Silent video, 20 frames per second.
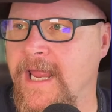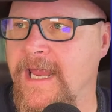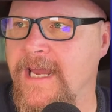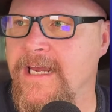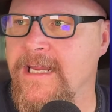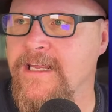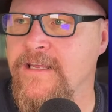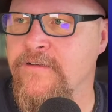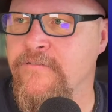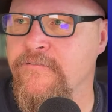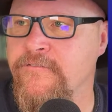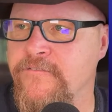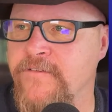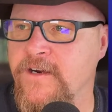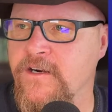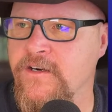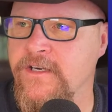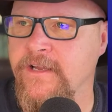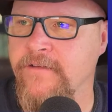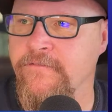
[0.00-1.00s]
any
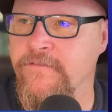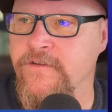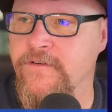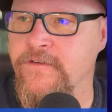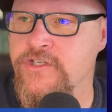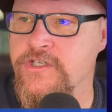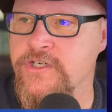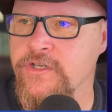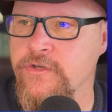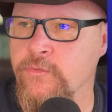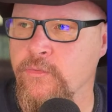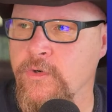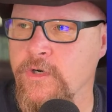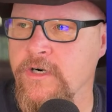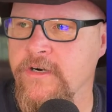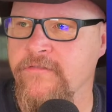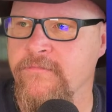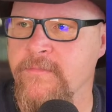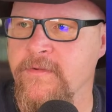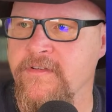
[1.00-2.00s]
fair definition of the
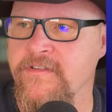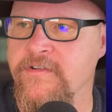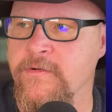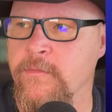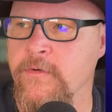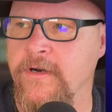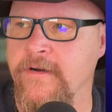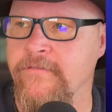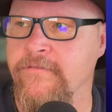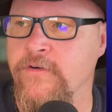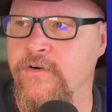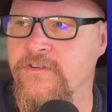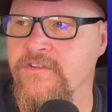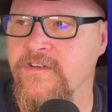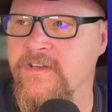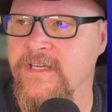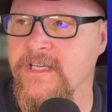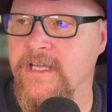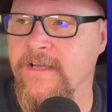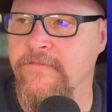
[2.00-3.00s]
word. If Mr. Moran votes
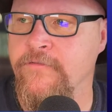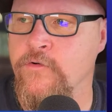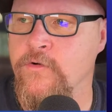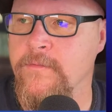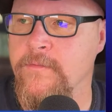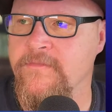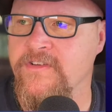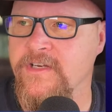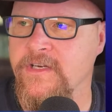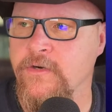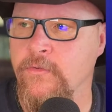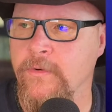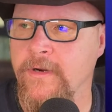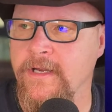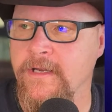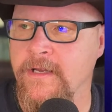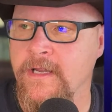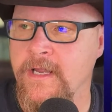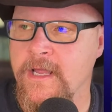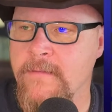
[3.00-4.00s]
on the FOMC in a
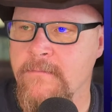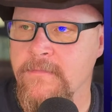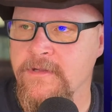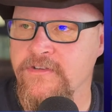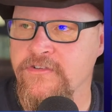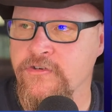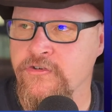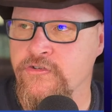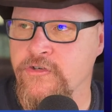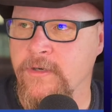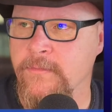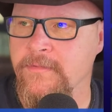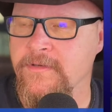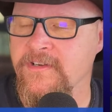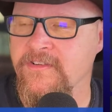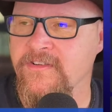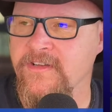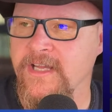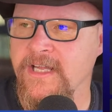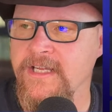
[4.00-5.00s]
way Mr. Trump
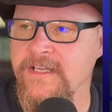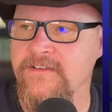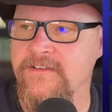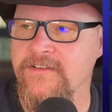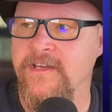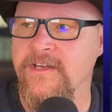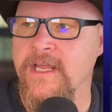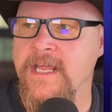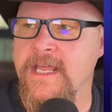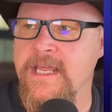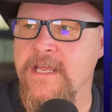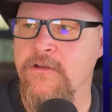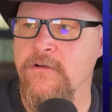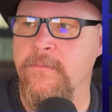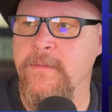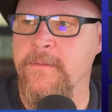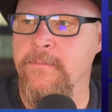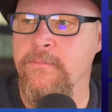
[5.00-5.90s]
dislikes, he will be